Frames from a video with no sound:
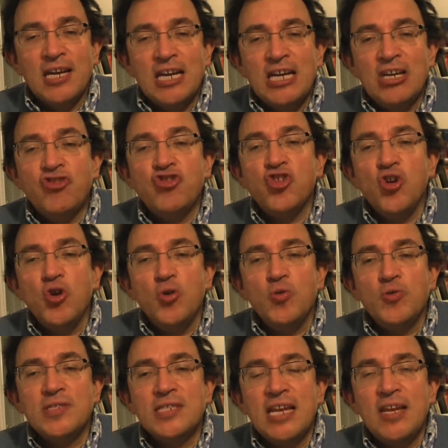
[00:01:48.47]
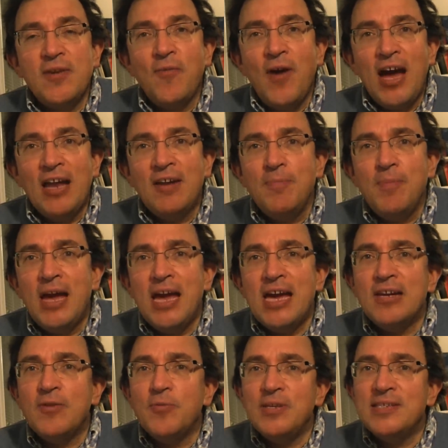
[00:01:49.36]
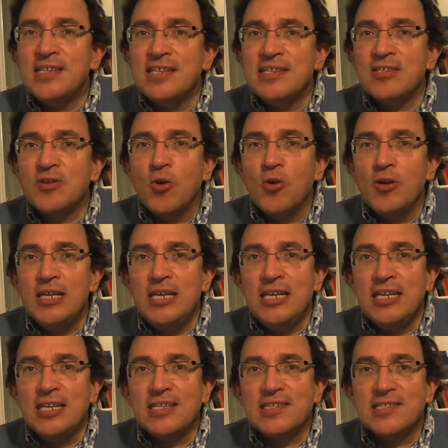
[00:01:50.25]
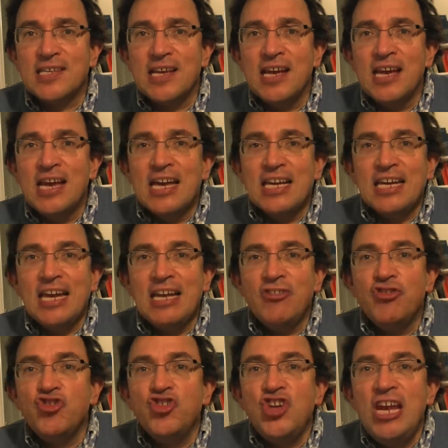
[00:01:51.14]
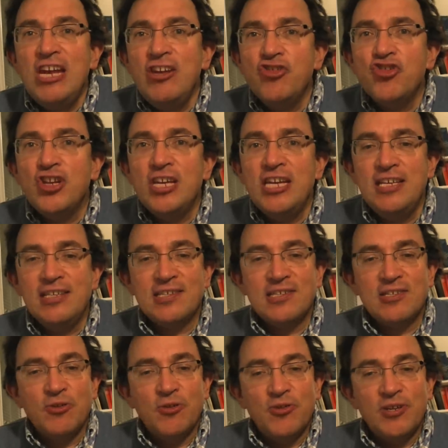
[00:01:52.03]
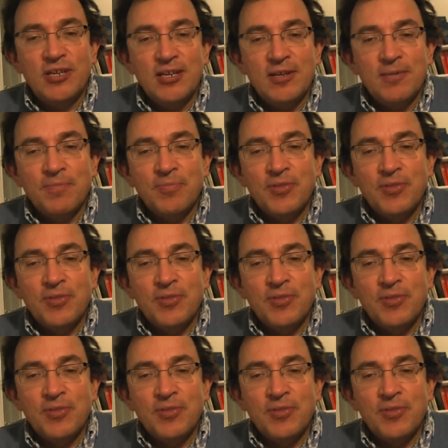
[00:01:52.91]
It shows that one man with his colleagues can change the history.